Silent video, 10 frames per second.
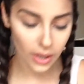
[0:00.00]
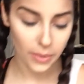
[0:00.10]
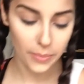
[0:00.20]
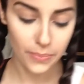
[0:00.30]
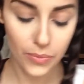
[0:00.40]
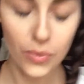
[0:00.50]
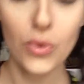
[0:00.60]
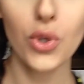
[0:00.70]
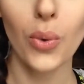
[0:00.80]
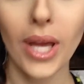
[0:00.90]
you are
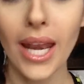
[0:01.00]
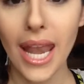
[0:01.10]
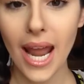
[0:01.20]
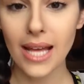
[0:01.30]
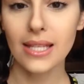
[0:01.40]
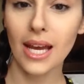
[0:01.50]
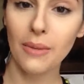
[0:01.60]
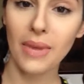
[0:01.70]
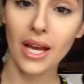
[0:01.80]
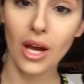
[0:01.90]
doing
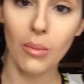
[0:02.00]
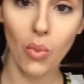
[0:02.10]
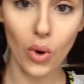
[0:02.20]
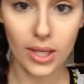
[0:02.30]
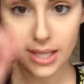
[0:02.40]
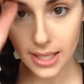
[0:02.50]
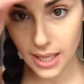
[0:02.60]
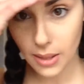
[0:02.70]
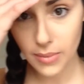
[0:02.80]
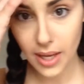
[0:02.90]
nighttime makeup
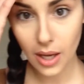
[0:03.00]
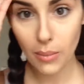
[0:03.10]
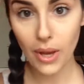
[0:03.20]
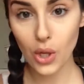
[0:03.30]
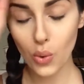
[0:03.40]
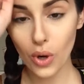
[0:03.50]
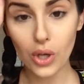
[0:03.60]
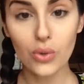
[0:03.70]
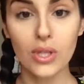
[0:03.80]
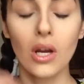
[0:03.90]
or daytime makeup
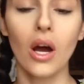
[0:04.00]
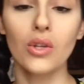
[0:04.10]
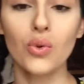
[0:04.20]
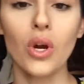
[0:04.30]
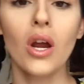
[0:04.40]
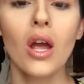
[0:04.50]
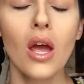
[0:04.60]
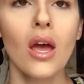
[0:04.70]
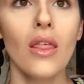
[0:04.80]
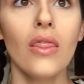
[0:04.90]
and you are using
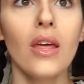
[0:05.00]
contour,